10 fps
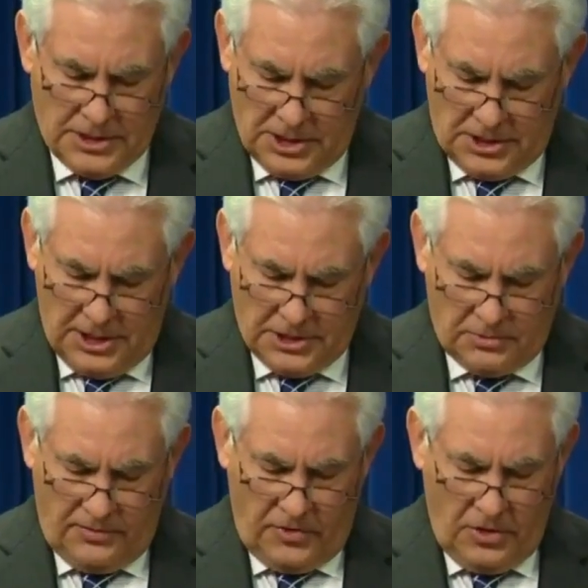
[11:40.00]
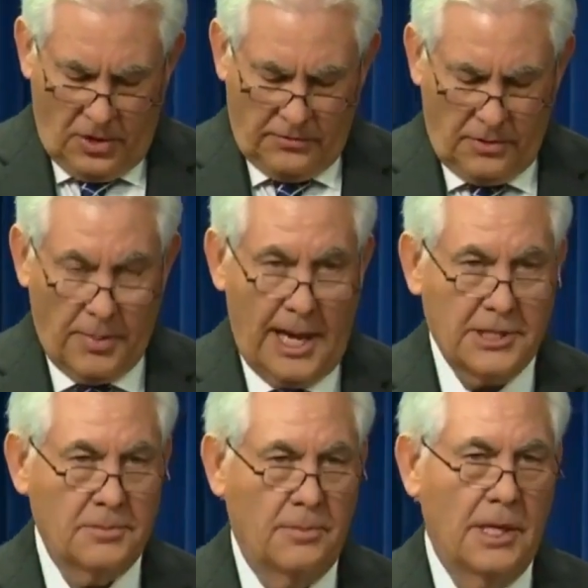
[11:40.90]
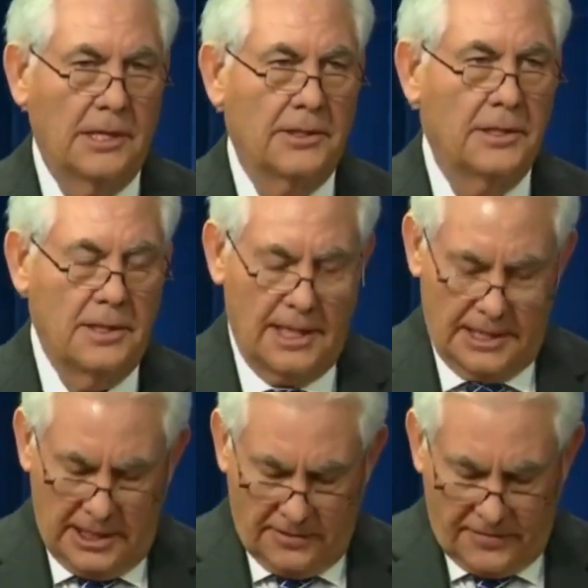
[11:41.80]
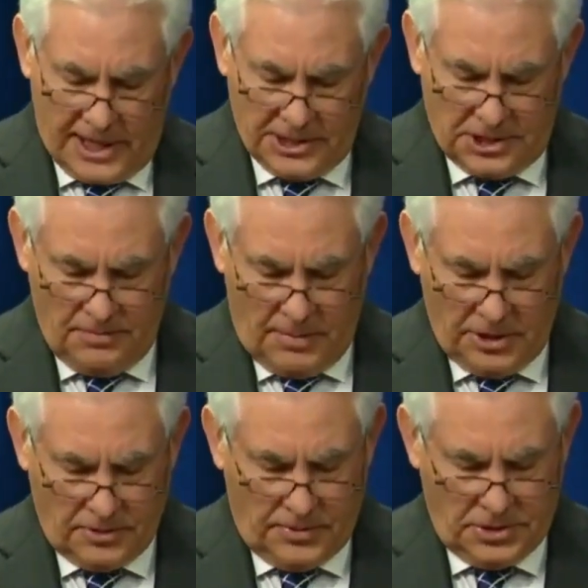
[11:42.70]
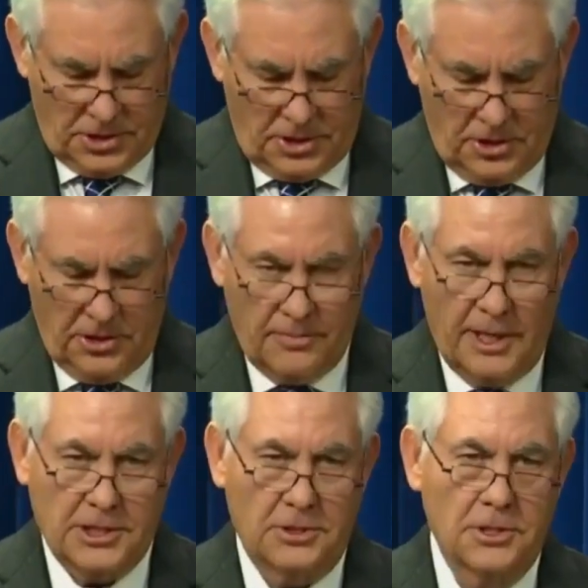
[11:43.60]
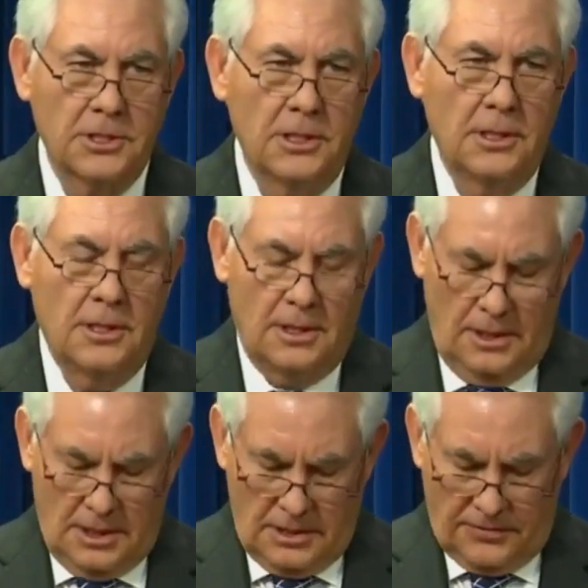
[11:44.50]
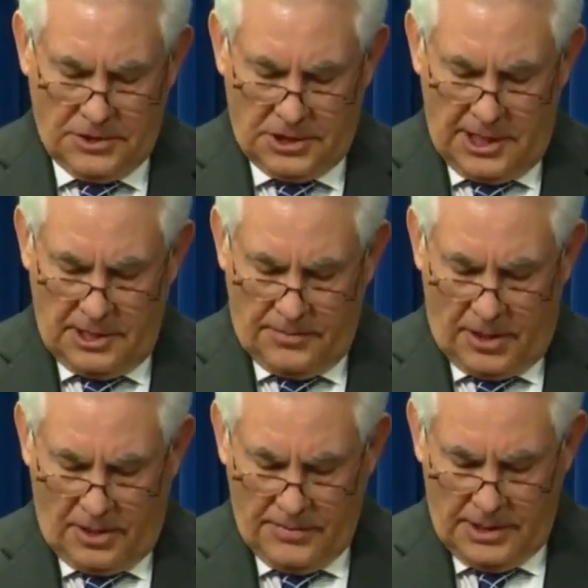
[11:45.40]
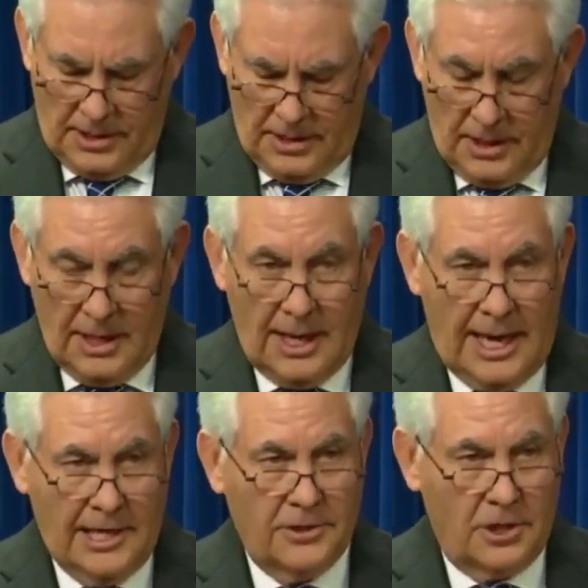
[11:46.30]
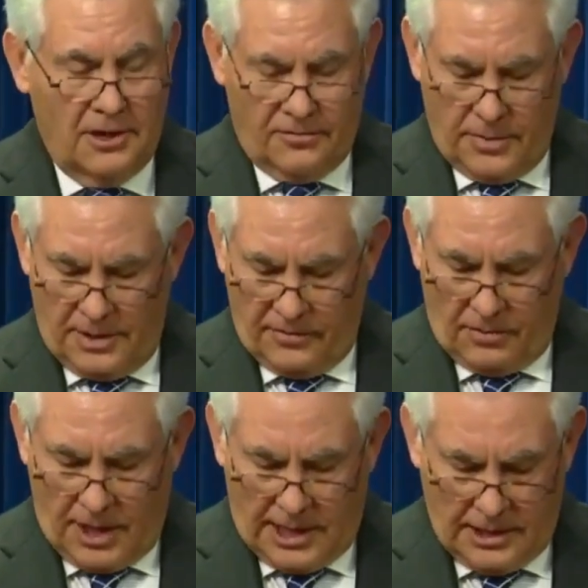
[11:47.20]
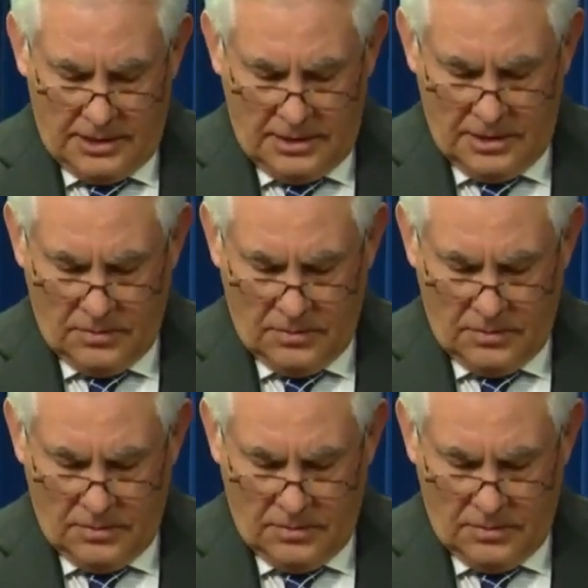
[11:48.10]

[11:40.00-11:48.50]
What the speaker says: This intense review over the past month identified multiple security measures that the State Department and the government of Iraq